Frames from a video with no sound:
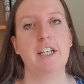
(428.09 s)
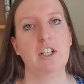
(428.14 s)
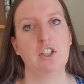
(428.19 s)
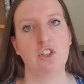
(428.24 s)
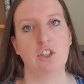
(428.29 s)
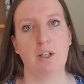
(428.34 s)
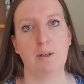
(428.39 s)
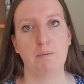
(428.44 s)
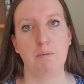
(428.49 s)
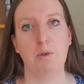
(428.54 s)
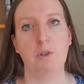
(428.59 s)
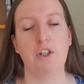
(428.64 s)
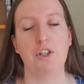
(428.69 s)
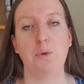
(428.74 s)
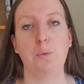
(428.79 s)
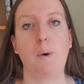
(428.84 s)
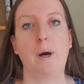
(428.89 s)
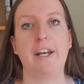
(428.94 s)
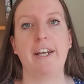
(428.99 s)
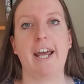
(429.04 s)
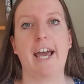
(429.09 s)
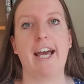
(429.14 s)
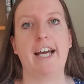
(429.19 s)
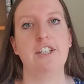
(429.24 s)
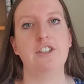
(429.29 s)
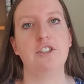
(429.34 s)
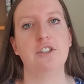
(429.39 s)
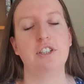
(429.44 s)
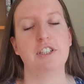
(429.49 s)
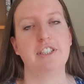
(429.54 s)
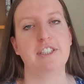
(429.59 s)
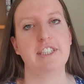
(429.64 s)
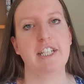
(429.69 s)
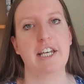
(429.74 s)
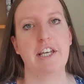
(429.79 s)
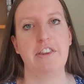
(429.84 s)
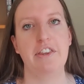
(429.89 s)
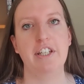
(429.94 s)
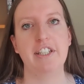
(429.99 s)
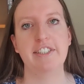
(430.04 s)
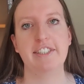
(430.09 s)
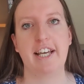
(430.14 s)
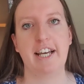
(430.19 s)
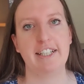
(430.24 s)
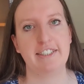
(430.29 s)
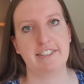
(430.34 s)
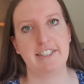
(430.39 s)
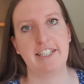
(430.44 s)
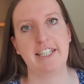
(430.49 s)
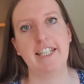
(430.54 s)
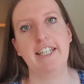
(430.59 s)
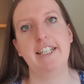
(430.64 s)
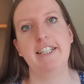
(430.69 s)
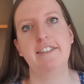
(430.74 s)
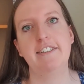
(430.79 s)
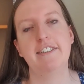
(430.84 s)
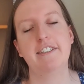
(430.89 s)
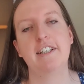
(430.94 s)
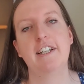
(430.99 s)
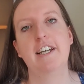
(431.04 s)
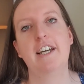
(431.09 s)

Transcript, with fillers: example, on the one hand, you could say this has heat